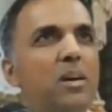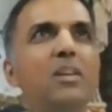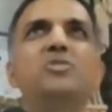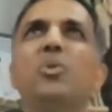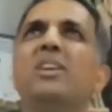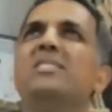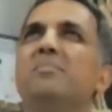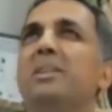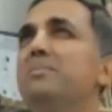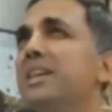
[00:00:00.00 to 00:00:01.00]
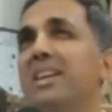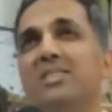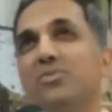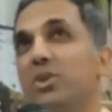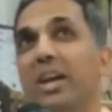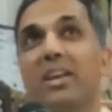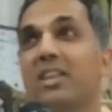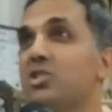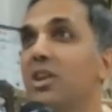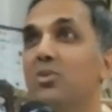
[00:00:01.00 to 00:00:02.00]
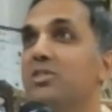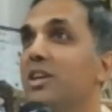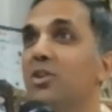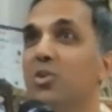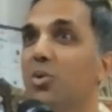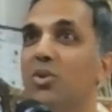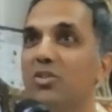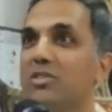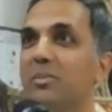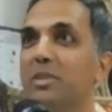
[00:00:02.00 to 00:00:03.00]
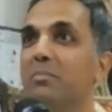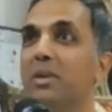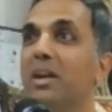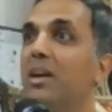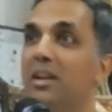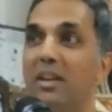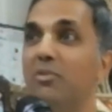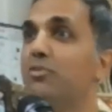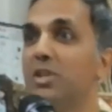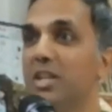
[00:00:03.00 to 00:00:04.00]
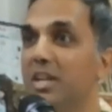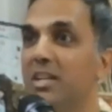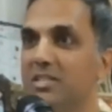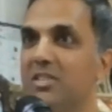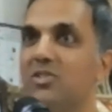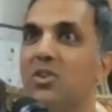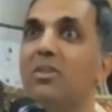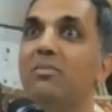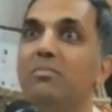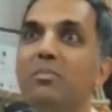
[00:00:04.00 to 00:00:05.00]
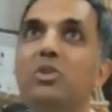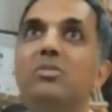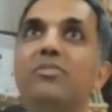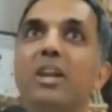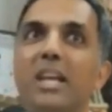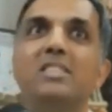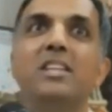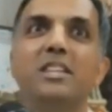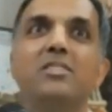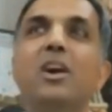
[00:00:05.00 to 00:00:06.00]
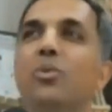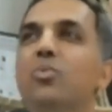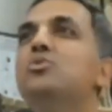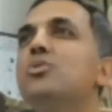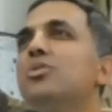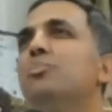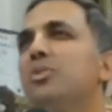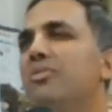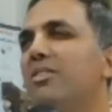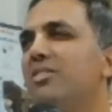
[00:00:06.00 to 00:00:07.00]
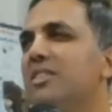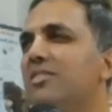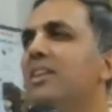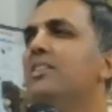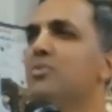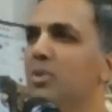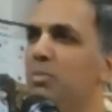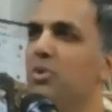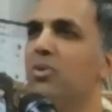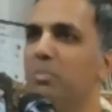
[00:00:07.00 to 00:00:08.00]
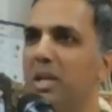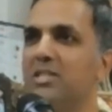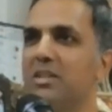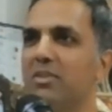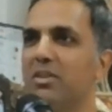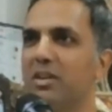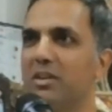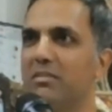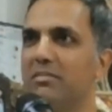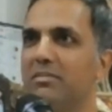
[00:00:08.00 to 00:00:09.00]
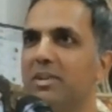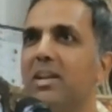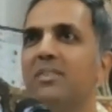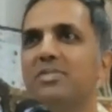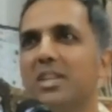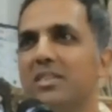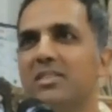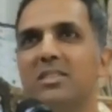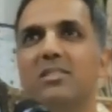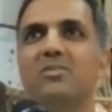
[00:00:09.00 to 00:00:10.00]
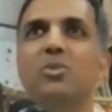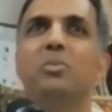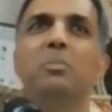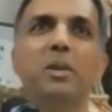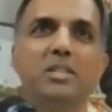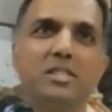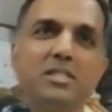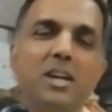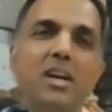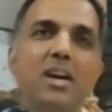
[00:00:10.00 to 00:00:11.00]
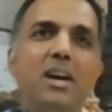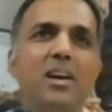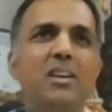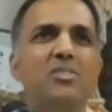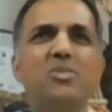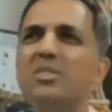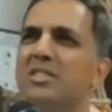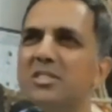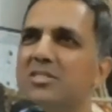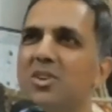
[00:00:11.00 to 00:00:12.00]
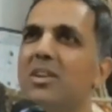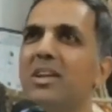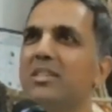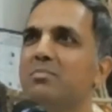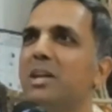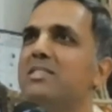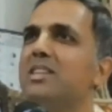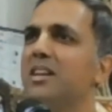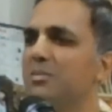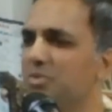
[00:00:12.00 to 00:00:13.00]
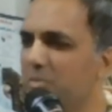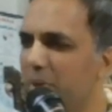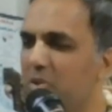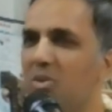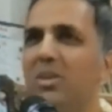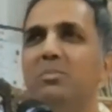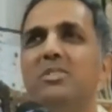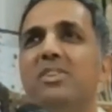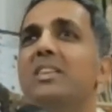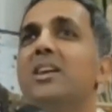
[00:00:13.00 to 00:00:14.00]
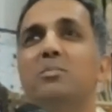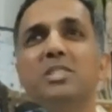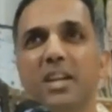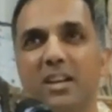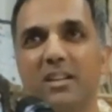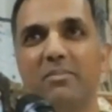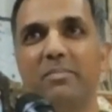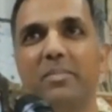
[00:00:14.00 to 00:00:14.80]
uh, it's okay sometimes, I guess, for decoration outside your door or something, but never for the deities. These are all because of our laziness. Who's going to put flowers every day? So we'll put on plastic flower. Right? I've seen this in so many places. Uh, so this is not nice. Plastic comes from petroleum. It's very tamasic.